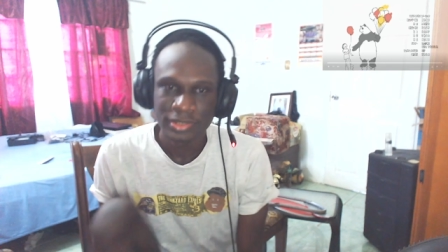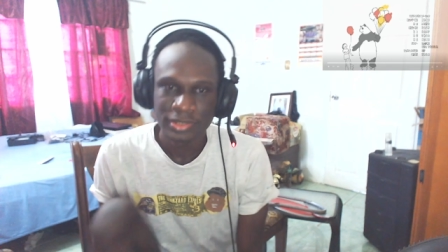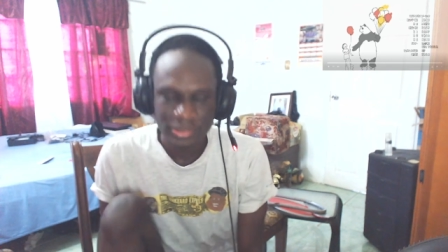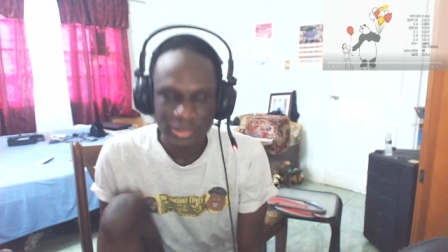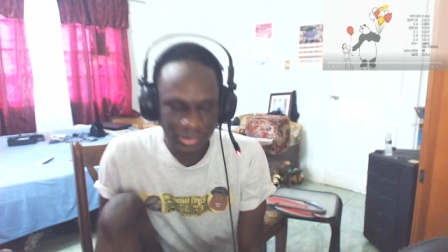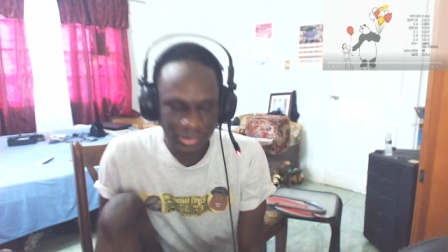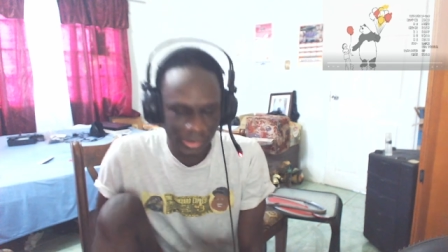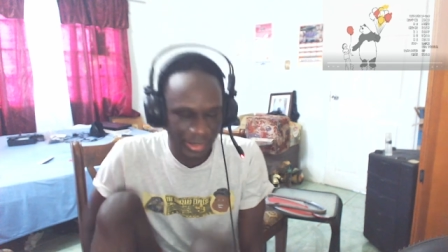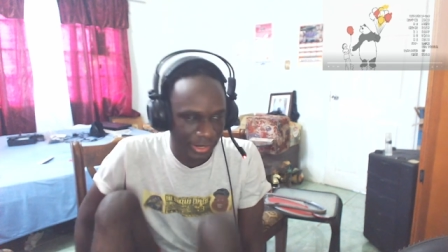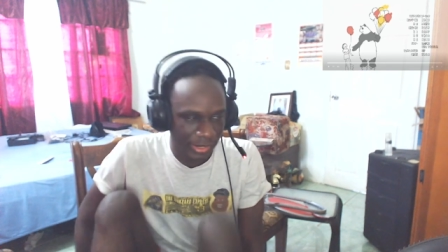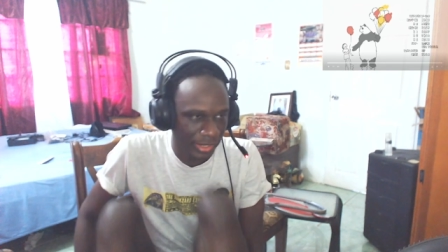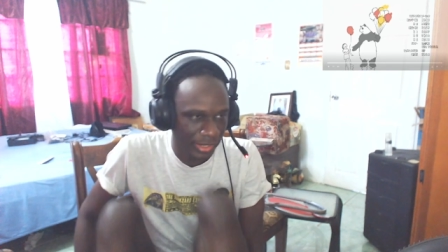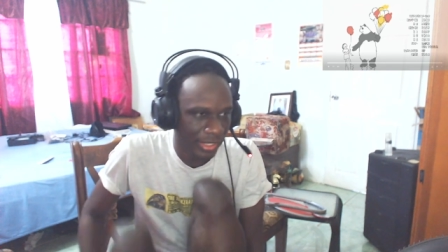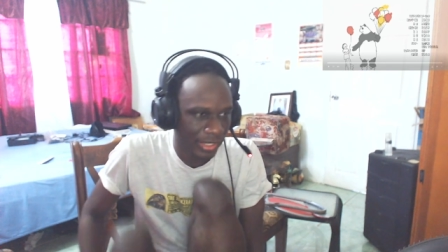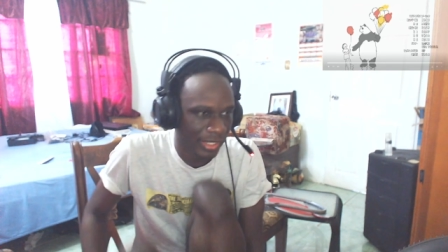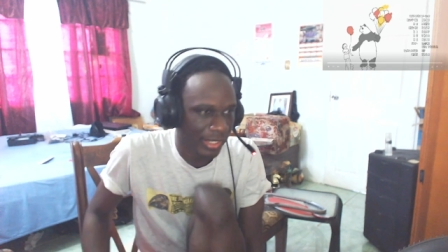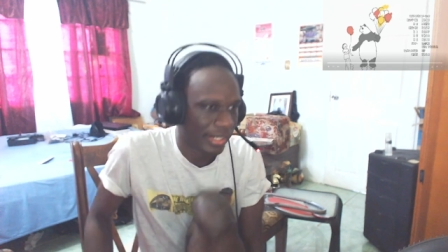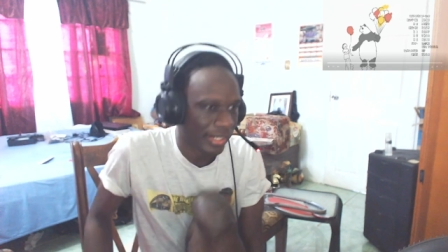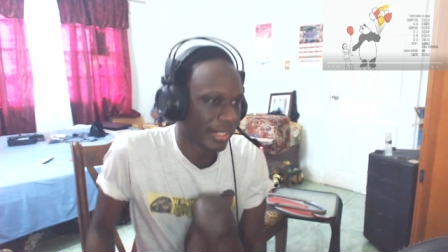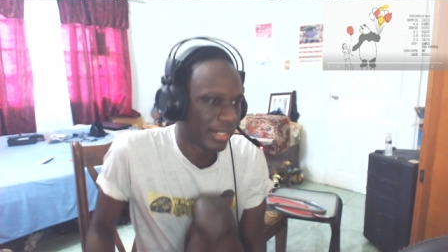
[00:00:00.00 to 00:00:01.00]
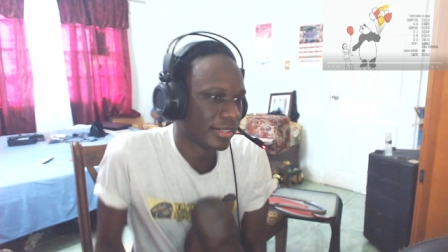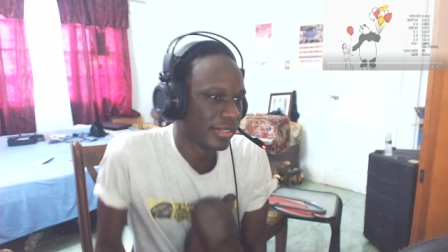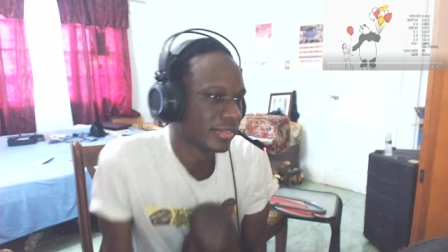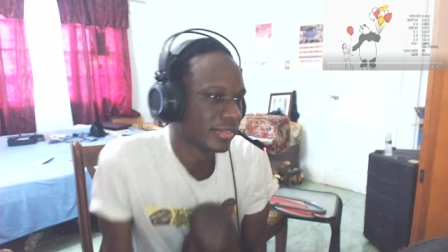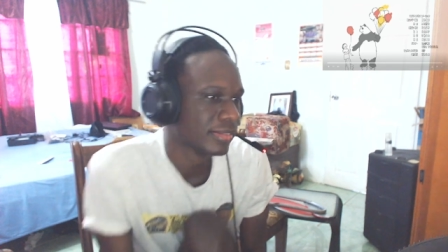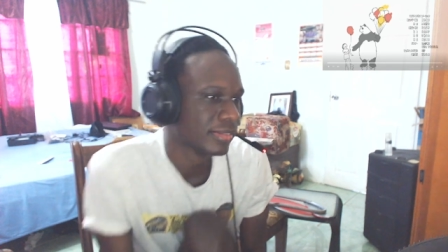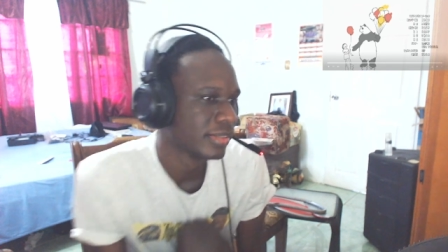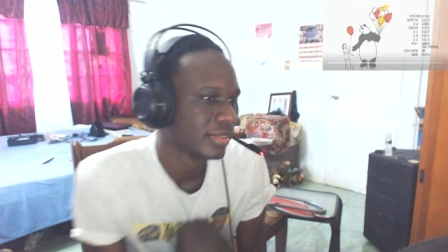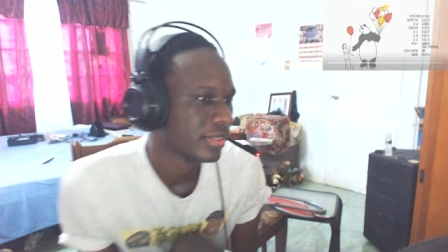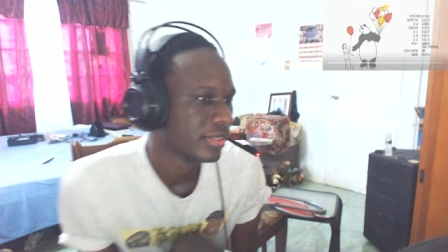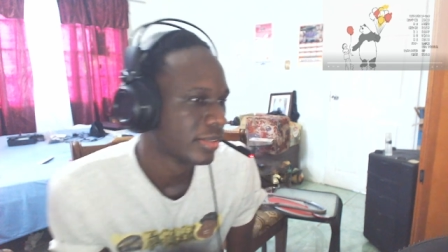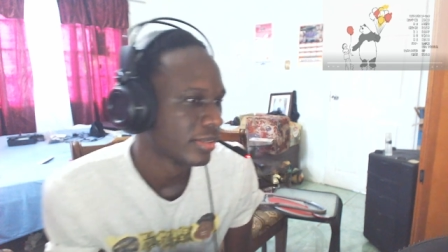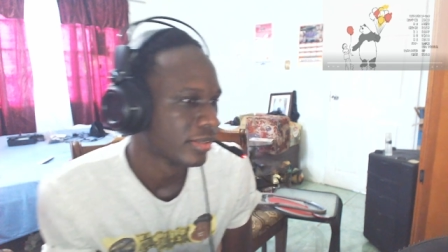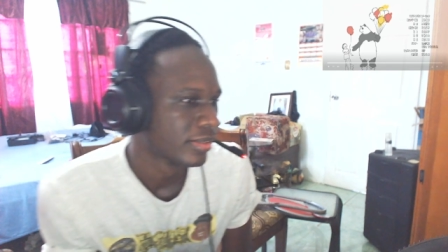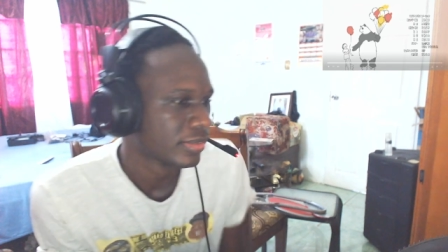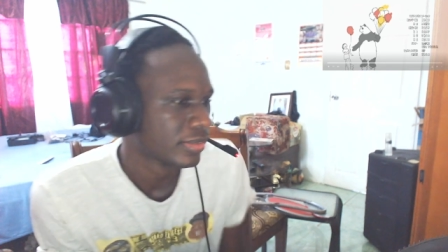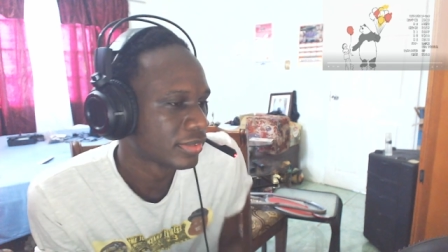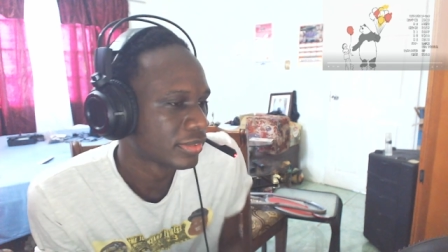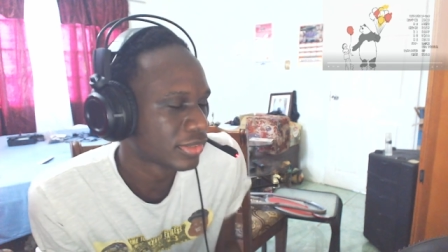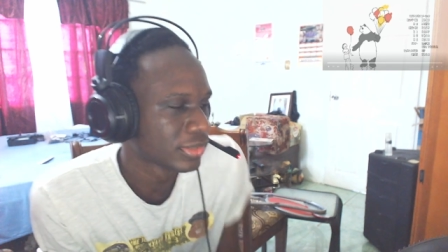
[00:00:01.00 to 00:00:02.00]
So yeah, uh,
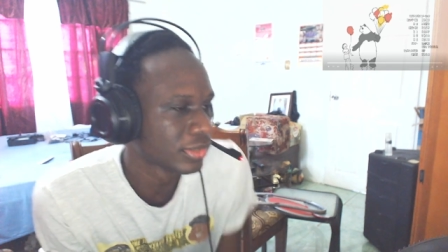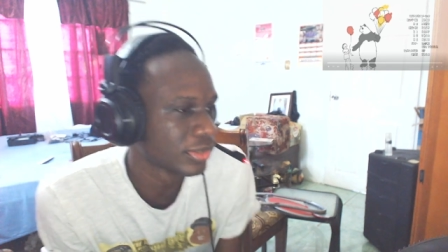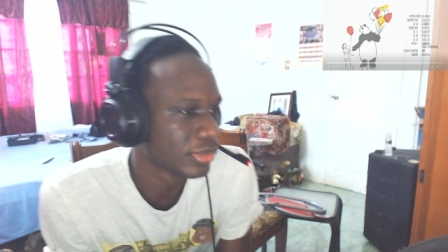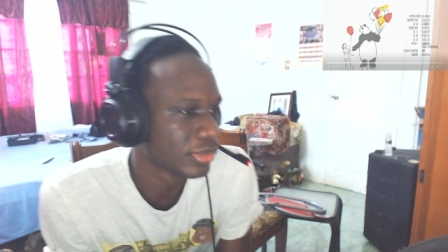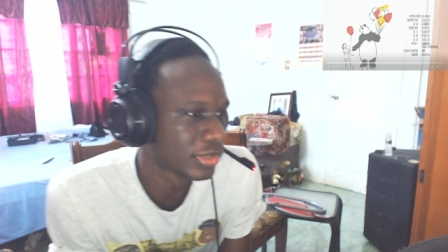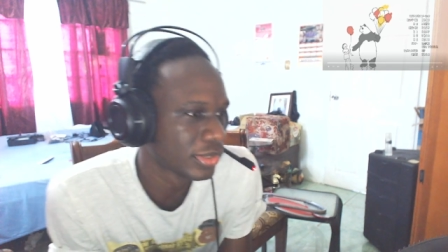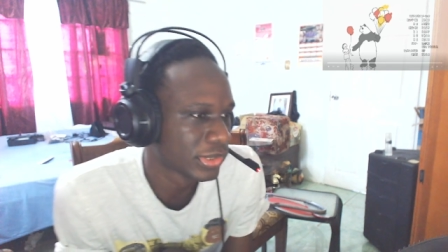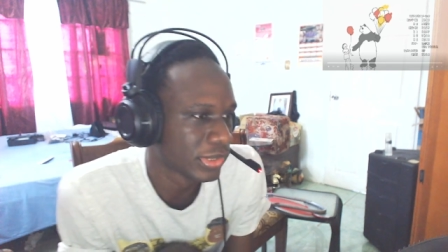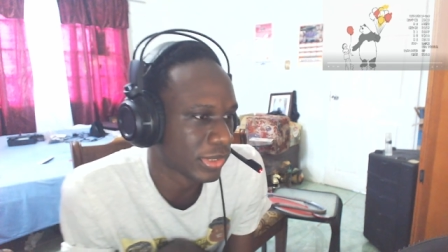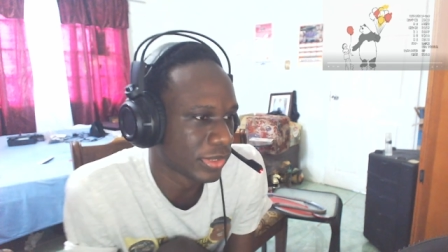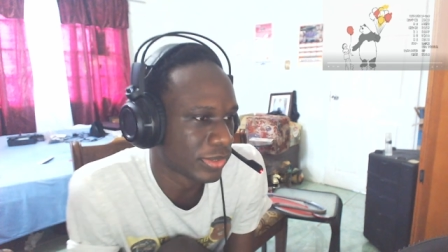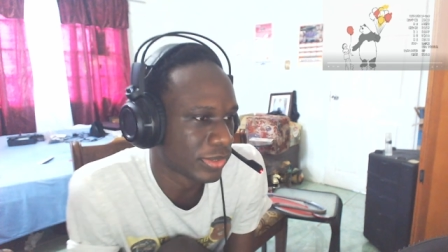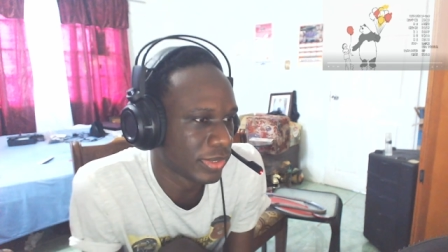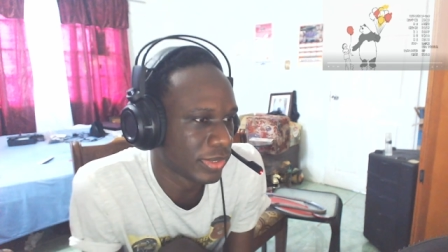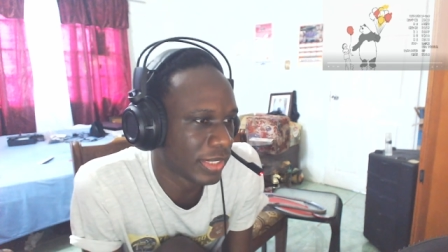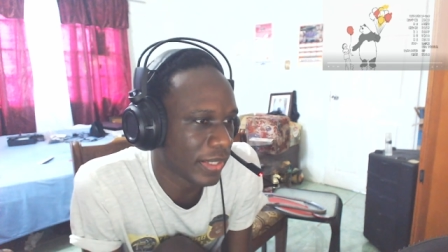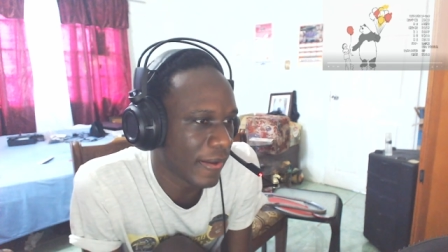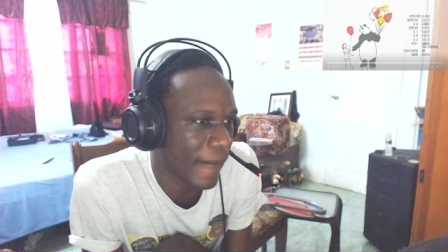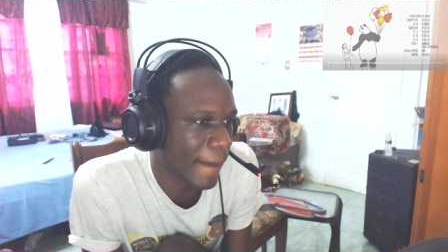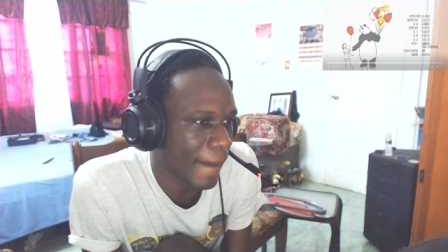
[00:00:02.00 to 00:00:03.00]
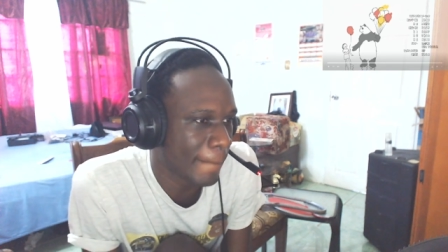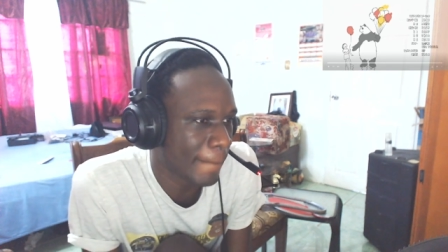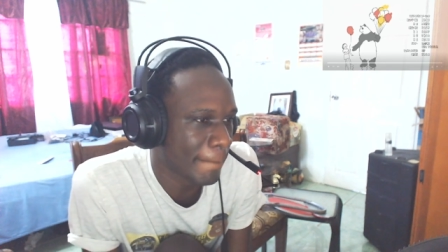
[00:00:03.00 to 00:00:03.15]
so Sukuna,